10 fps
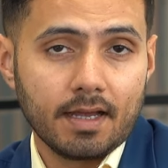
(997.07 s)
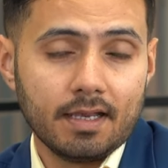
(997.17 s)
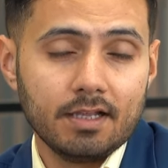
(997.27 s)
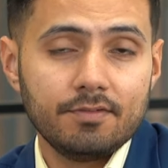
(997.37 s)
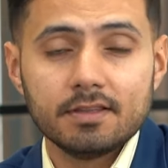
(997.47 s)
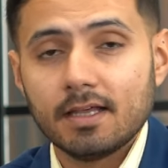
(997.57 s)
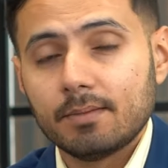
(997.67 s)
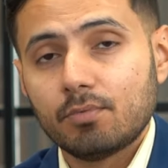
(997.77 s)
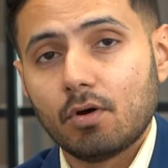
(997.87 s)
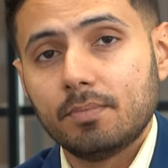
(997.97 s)
and live in
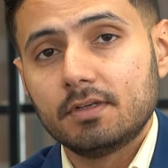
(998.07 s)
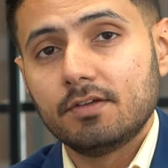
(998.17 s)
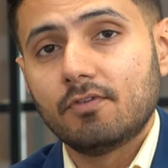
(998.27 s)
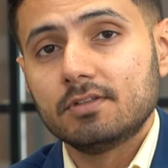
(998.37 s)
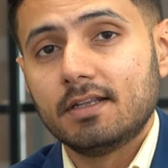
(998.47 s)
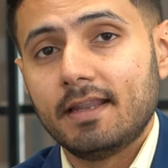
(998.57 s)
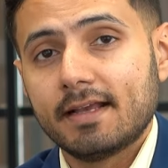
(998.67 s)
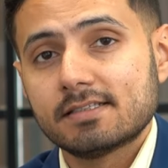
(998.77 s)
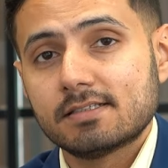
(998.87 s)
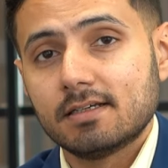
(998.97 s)
that property for the
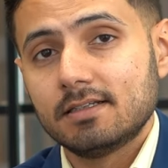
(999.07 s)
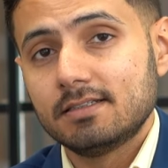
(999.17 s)
next